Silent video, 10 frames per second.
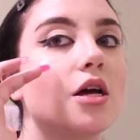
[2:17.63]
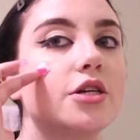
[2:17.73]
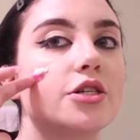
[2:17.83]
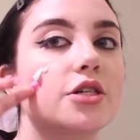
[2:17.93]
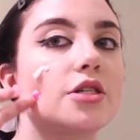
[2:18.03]

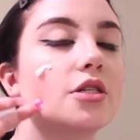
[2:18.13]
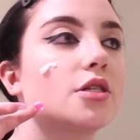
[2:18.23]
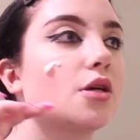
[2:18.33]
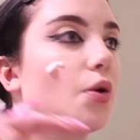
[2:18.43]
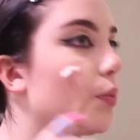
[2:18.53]
and just
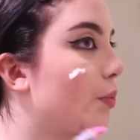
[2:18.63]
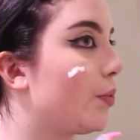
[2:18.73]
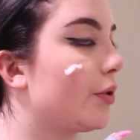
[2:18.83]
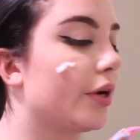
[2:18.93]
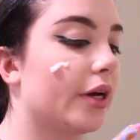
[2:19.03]

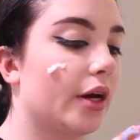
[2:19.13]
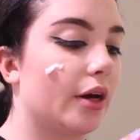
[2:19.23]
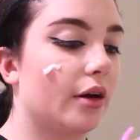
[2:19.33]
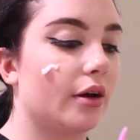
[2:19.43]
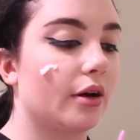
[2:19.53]
put
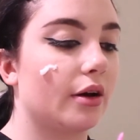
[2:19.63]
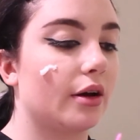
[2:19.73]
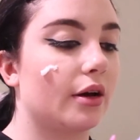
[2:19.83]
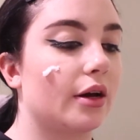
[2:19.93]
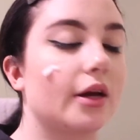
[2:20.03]

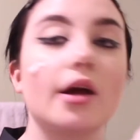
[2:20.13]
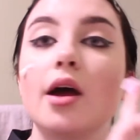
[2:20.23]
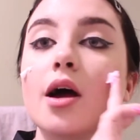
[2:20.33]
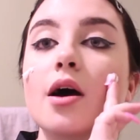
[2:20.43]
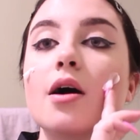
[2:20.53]
it
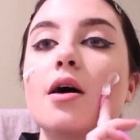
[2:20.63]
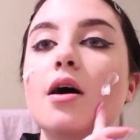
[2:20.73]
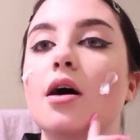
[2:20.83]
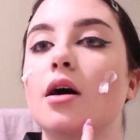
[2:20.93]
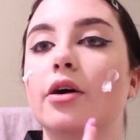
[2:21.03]

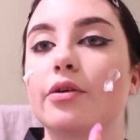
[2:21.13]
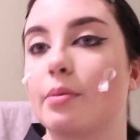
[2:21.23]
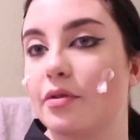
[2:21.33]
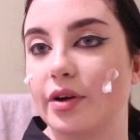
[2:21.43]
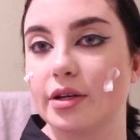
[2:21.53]
all
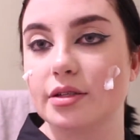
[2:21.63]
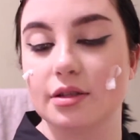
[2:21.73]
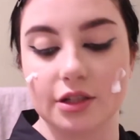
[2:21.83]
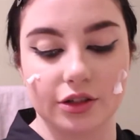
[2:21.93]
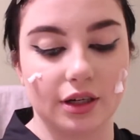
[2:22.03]
around my face.
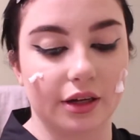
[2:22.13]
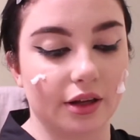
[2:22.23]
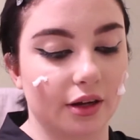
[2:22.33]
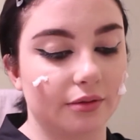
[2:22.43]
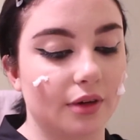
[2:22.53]
Literally like
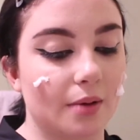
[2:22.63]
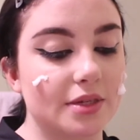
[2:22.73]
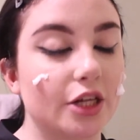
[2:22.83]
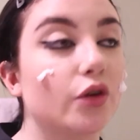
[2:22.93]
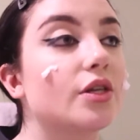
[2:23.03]
that. I'm
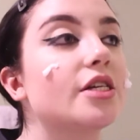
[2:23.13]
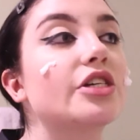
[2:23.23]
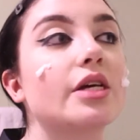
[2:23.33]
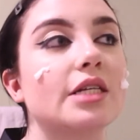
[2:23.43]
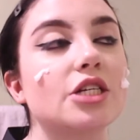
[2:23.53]
telling you,
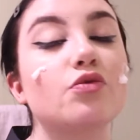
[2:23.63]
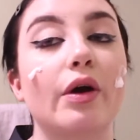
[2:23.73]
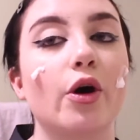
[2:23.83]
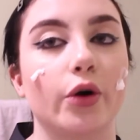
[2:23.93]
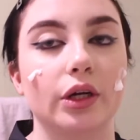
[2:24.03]
this is, this is
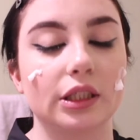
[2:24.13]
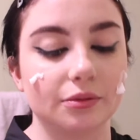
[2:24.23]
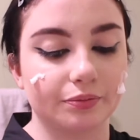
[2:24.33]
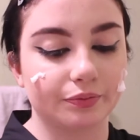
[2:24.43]
very oily.